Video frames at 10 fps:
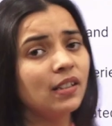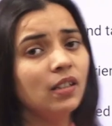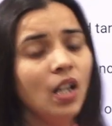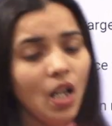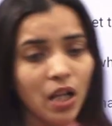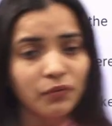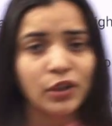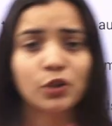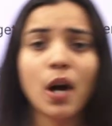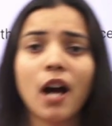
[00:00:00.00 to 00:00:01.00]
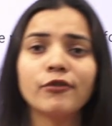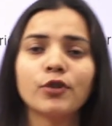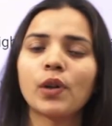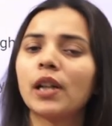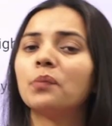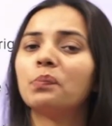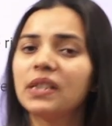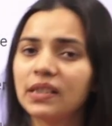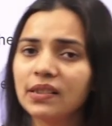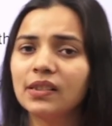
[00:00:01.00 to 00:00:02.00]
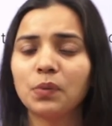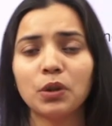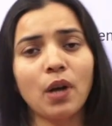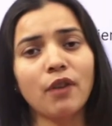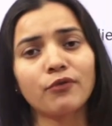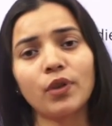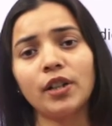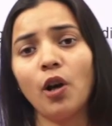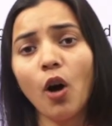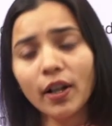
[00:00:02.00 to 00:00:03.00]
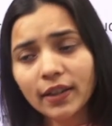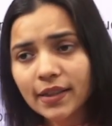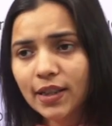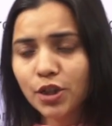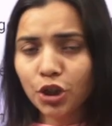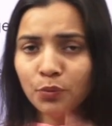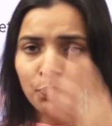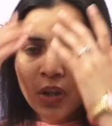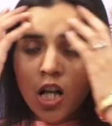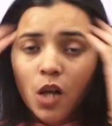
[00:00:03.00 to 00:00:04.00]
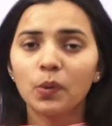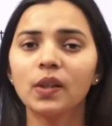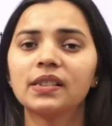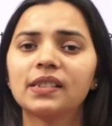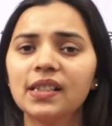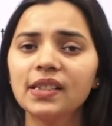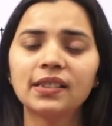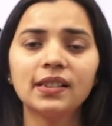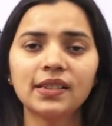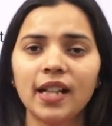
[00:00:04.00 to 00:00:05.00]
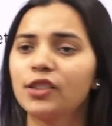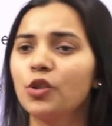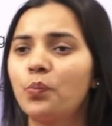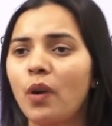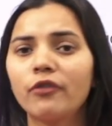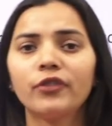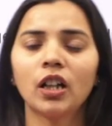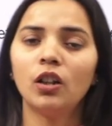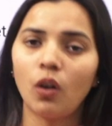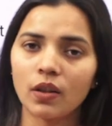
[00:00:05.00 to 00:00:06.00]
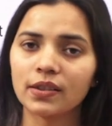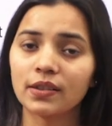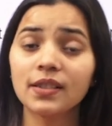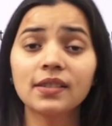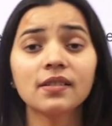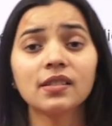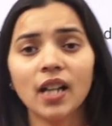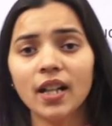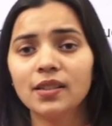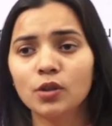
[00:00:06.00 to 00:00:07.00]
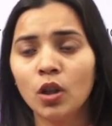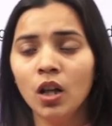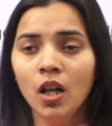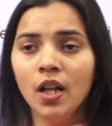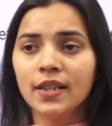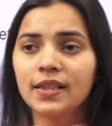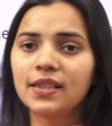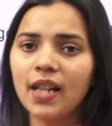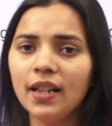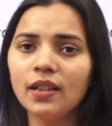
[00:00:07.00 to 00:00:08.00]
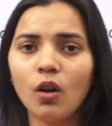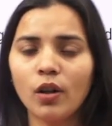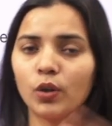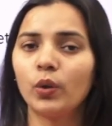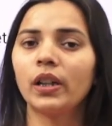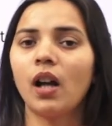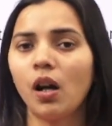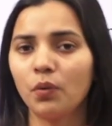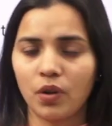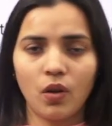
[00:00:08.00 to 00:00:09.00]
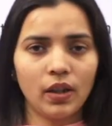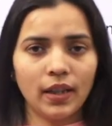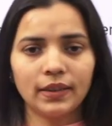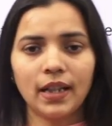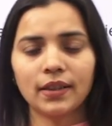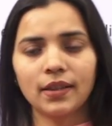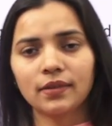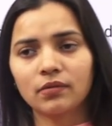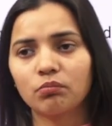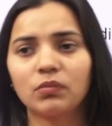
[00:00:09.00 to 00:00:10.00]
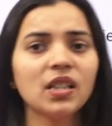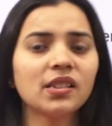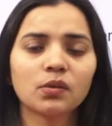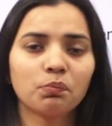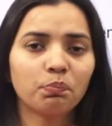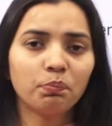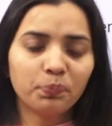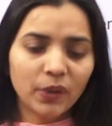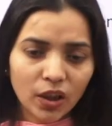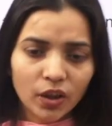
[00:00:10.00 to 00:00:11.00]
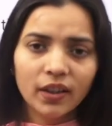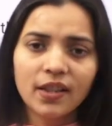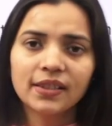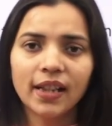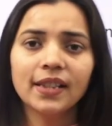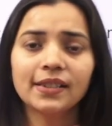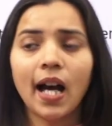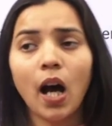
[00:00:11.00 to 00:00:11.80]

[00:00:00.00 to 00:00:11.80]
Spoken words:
skill when you have to run a business, when you have to run an organization. because this decides your profit and loss. This decides your staying or going out or like that. This particularly decides